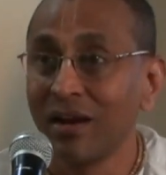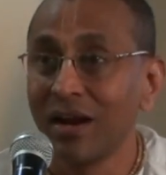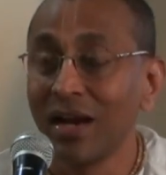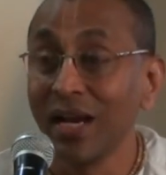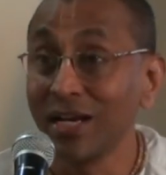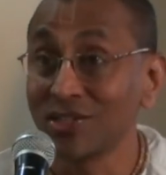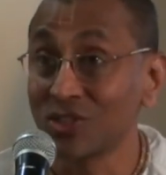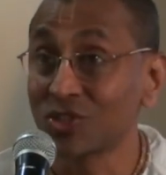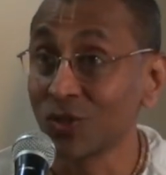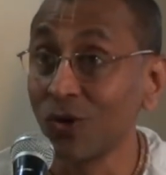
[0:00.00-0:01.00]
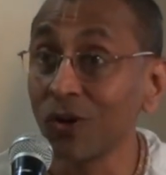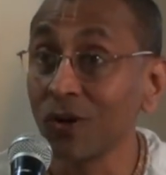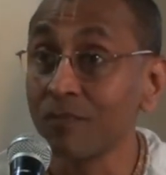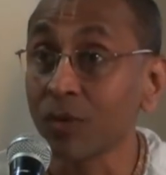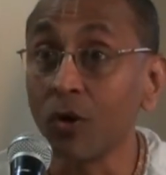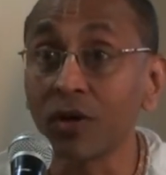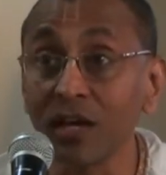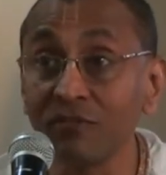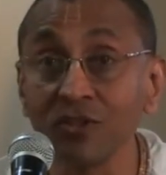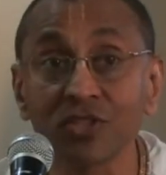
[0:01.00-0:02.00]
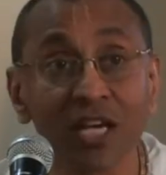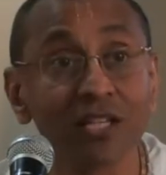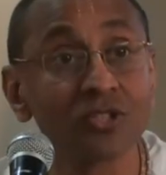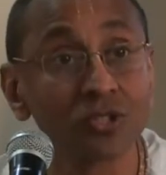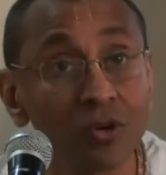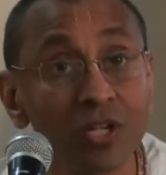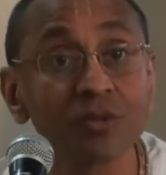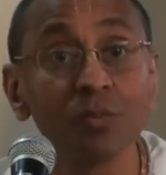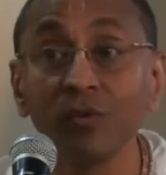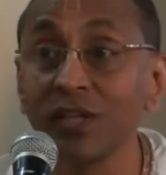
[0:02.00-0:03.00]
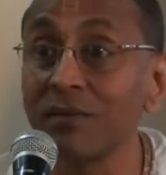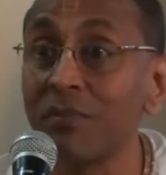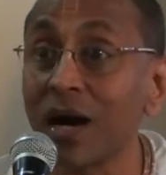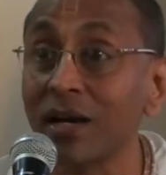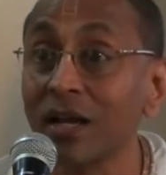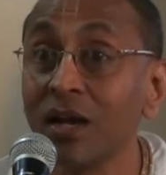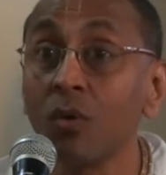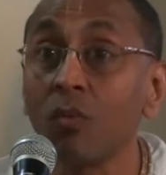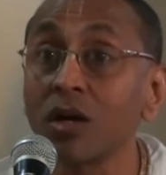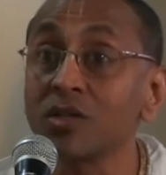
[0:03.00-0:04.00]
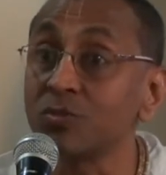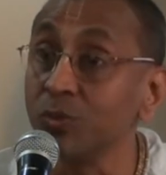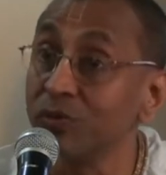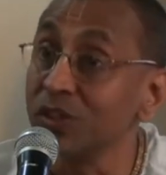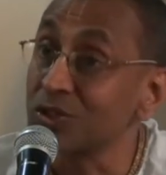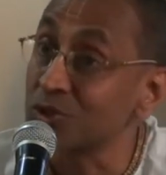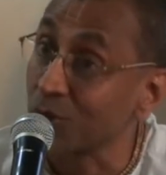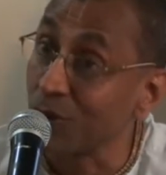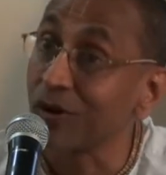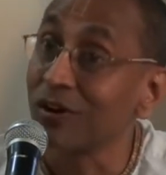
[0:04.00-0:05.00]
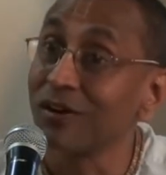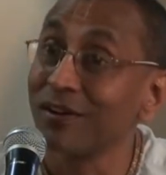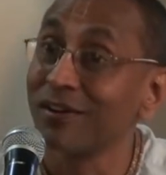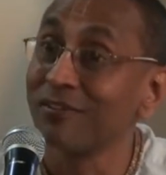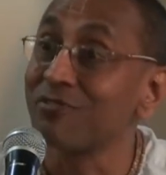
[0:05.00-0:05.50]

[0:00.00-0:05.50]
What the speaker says: It is a soul. Okay, if you say the soul is moving the body, what is moving the soul?